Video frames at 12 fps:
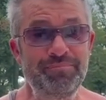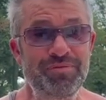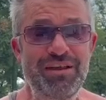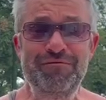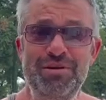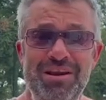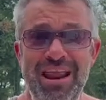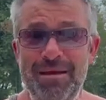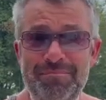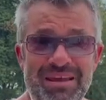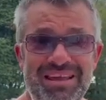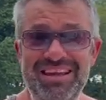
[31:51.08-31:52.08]
If you like
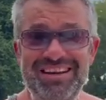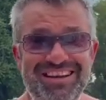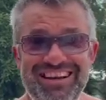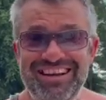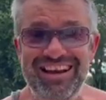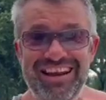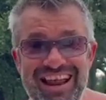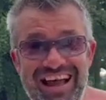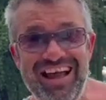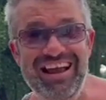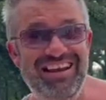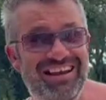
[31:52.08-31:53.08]
pina
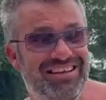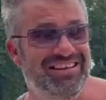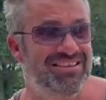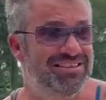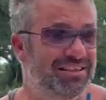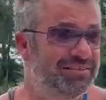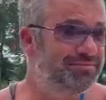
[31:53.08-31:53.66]
coladas.